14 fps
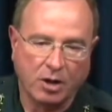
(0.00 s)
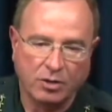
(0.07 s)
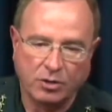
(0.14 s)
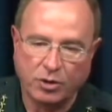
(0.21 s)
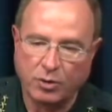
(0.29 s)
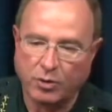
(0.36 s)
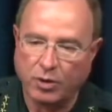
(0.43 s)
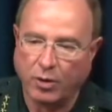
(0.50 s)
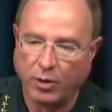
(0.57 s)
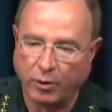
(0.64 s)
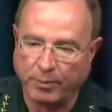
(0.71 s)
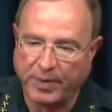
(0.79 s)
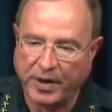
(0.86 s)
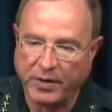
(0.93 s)
to her
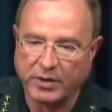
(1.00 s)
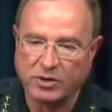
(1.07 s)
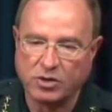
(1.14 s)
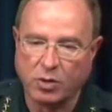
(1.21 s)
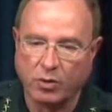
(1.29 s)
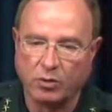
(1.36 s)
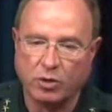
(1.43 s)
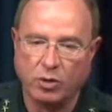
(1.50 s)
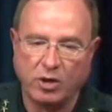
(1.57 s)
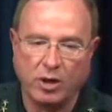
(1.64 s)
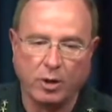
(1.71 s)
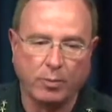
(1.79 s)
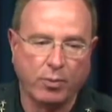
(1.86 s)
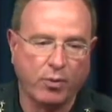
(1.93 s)
parents or to
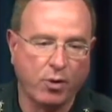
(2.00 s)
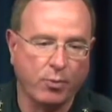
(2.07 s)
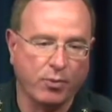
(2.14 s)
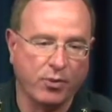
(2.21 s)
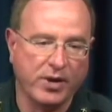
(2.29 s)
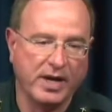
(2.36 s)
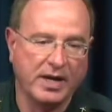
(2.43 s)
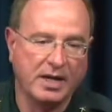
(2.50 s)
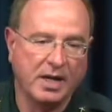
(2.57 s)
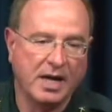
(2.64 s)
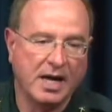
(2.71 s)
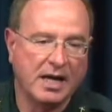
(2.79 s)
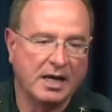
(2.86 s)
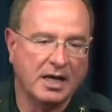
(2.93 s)
the appropriate
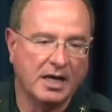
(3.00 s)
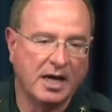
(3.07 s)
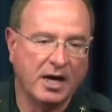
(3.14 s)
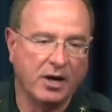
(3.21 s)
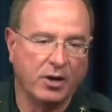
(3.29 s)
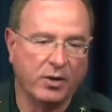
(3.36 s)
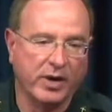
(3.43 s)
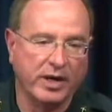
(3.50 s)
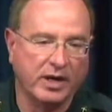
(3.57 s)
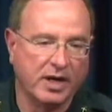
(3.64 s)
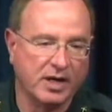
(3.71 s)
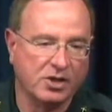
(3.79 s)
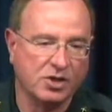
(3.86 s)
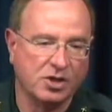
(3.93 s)
care and
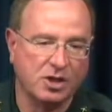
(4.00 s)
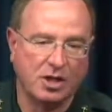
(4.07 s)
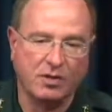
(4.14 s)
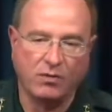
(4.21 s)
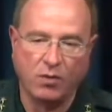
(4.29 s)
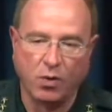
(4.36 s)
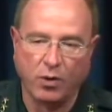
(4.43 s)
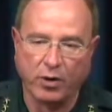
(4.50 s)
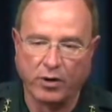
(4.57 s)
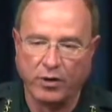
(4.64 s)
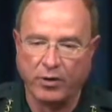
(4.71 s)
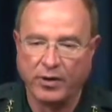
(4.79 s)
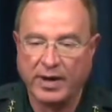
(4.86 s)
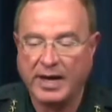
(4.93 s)
custody for
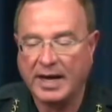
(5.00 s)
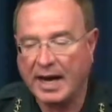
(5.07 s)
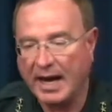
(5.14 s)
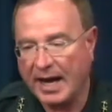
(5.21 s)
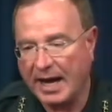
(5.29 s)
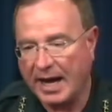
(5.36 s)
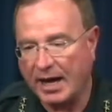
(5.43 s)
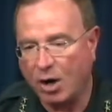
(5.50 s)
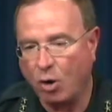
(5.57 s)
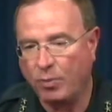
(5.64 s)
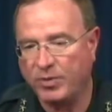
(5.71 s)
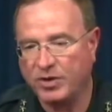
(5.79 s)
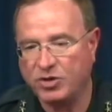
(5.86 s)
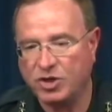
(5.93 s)
her, and
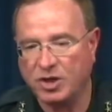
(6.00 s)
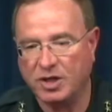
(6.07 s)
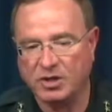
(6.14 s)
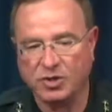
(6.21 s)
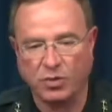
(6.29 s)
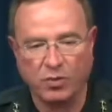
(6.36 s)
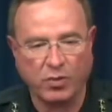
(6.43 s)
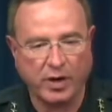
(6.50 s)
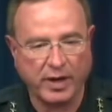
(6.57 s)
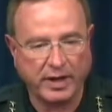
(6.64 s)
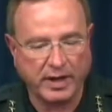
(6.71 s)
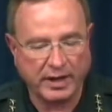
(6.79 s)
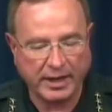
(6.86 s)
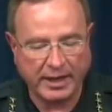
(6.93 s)
hope that she doesn't
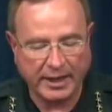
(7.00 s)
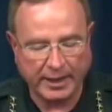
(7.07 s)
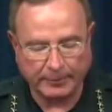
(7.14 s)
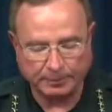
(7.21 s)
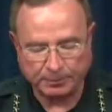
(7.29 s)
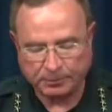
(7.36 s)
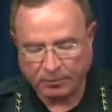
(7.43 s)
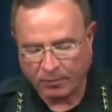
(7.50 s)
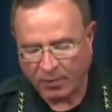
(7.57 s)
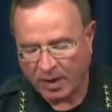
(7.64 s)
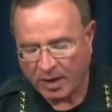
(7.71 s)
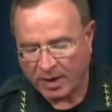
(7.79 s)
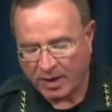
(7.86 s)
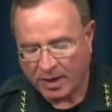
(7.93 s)
run again.
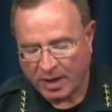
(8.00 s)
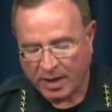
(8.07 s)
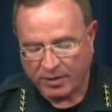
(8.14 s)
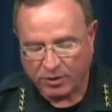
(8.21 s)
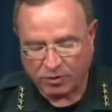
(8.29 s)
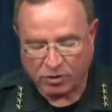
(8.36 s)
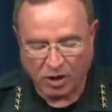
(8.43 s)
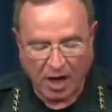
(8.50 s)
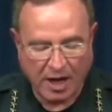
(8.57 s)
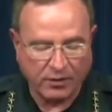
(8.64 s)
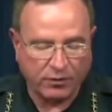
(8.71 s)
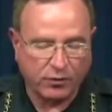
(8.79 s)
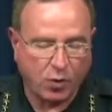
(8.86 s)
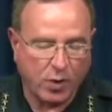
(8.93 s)
There's a lot
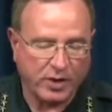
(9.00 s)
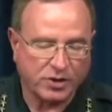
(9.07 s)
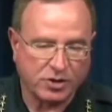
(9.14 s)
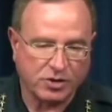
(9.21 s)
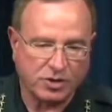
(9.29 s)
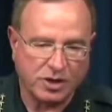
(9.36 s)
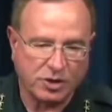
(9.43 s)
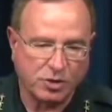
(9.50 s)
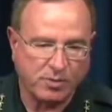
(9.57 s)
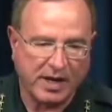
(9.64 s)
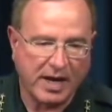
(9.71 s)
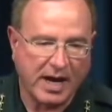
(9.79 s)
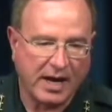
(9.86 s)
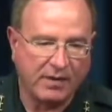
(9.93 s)
of questions that you
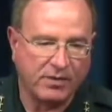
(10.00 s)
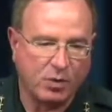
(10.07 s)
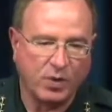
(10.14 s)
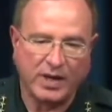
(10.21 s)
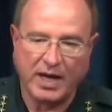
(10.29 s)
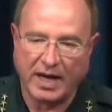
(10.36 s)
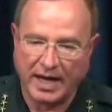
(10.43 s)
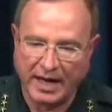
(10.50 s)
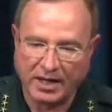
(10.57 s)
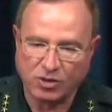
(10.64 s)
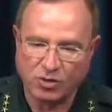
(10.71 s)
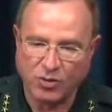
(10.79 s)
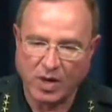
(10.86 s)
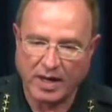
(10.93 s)
may have that we can't
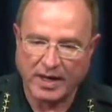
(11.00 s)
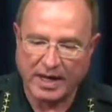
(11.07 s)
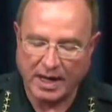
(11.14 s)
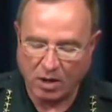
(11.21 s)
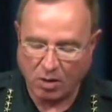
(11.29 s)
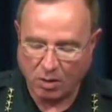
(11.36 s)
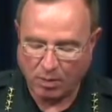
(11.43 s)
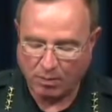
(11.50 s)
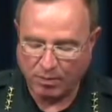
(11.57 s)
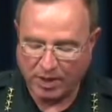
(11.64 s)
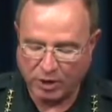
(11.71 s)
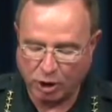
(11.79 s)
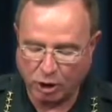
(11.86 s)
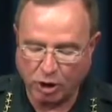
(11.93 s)
answer right now,
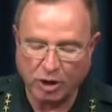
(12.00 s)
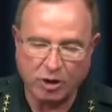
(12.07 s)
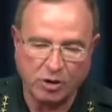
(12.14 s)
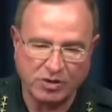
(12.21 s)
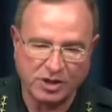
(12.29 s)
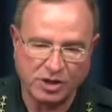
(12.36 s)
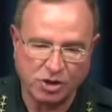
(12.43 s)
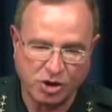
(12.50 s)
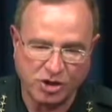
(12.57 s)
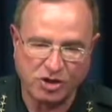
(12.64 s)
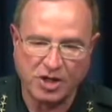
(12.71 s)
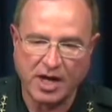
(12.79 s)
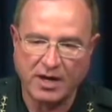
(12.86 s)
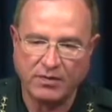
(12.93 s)
but the good news is she's
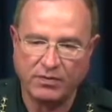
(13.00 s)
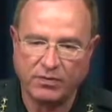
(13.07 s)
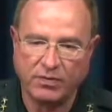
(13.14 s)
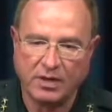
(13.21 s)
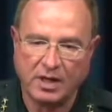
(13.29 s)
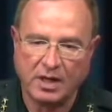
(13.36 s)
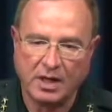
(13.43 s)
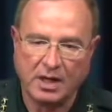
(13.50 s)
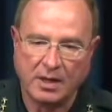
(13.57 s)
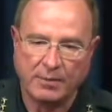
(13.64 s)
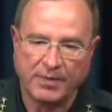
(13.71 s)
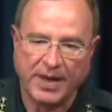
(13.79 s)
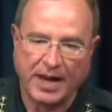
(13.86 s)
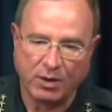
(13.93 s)
safe
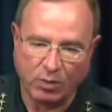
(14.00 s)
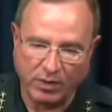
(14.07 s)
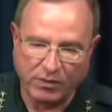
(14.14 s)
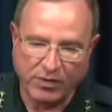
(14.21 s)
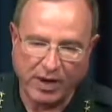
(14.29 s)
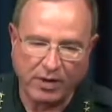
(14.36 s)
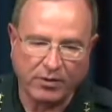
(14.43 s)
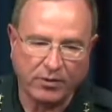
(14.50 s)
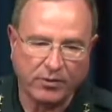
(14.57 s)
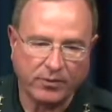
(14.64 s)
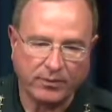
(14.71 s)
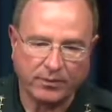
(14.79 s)
and we found her.